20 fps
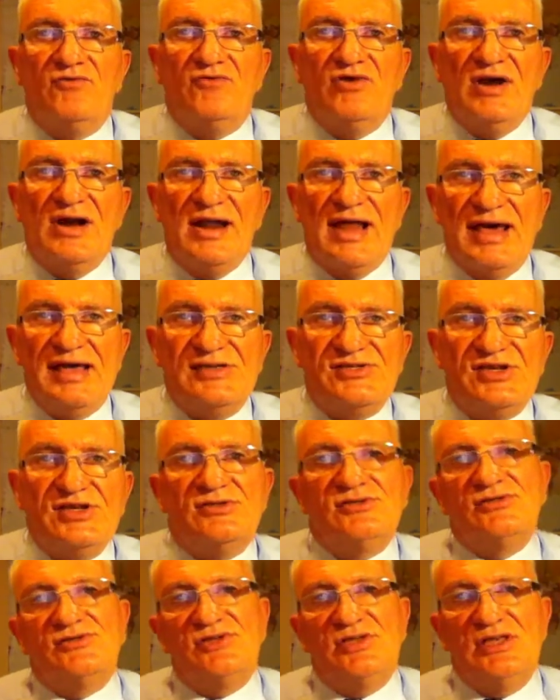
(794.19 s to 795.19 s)

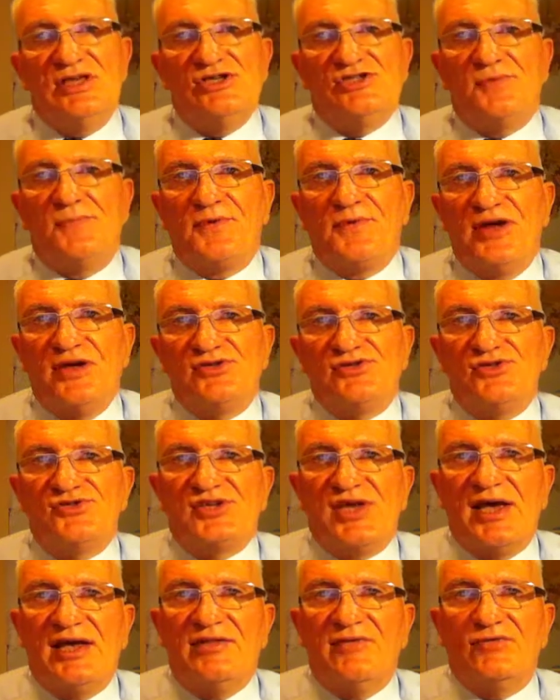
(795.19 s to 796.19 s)
Related to these
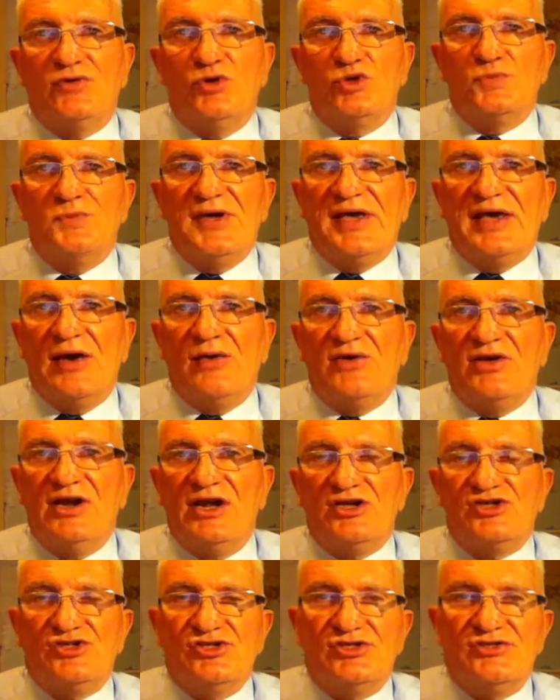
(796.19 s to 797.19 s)
appraisals can of course be
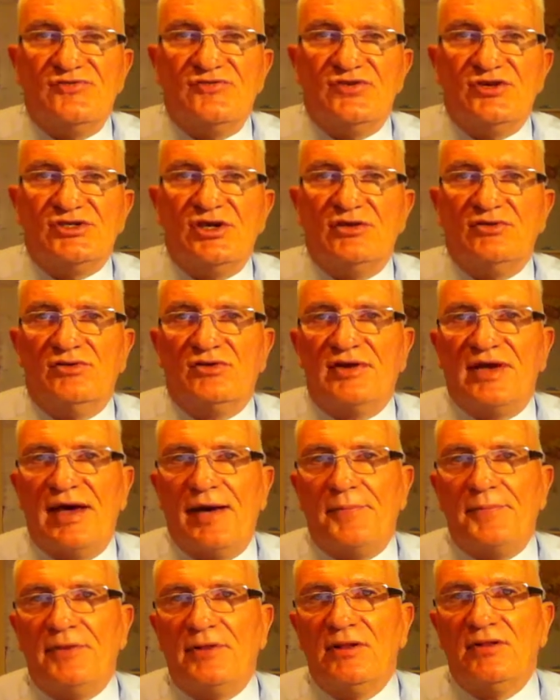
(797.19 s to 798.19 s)
calculations of return
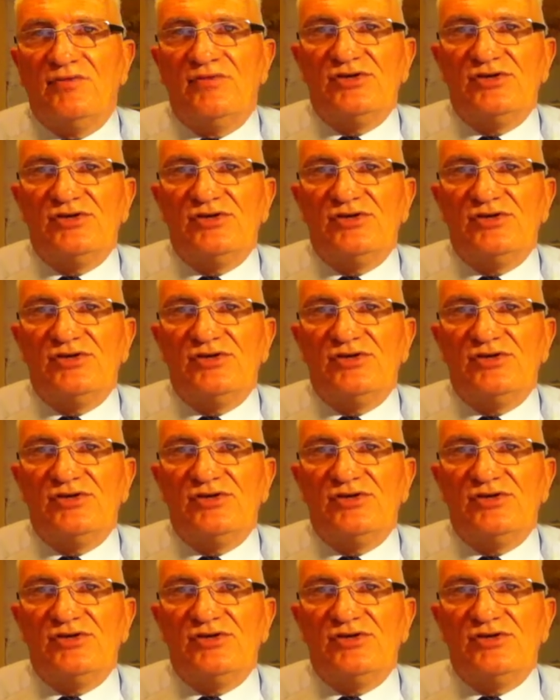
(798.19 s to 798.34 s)
on capital,